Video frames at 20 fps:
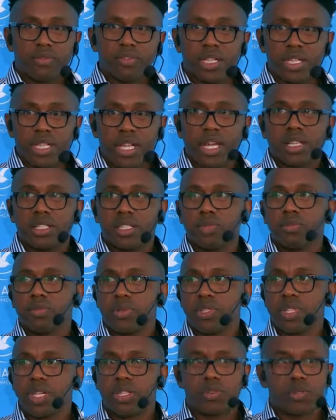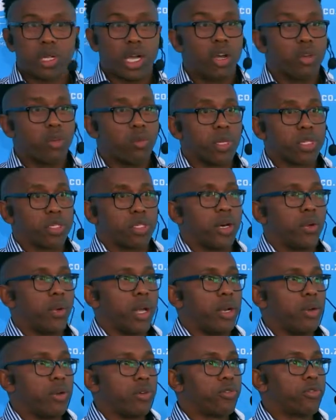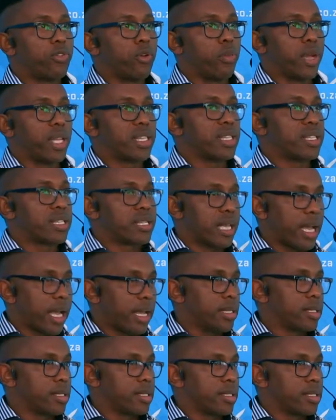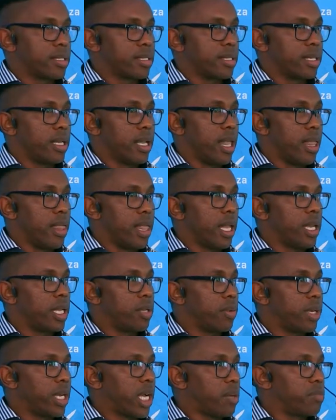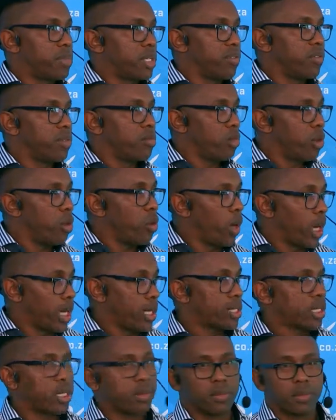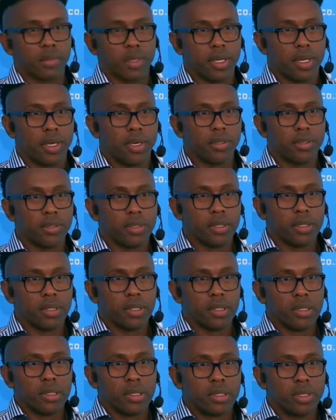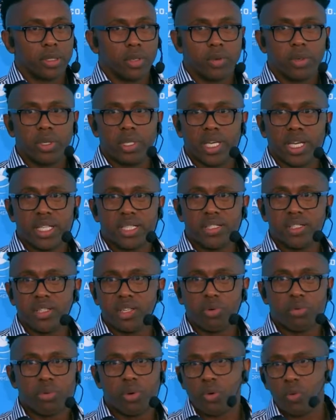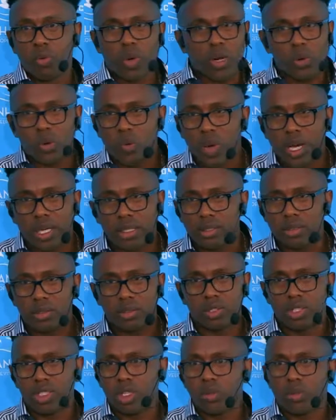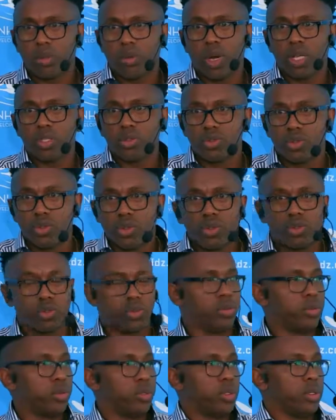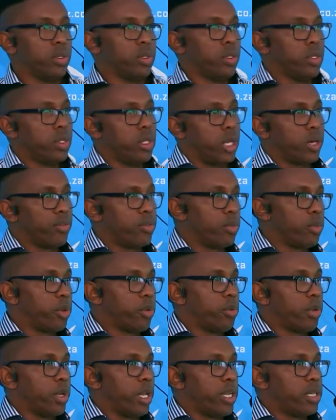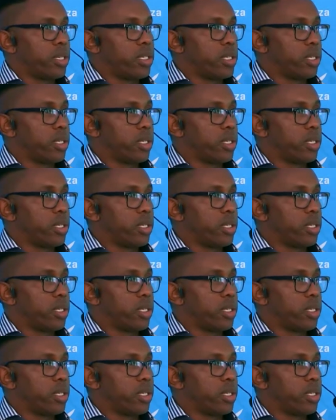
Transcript: that 19%, now you must go and look for maths and science. And then it becomes even more worrisome. So we'll get 0.11 or 0.12 of the population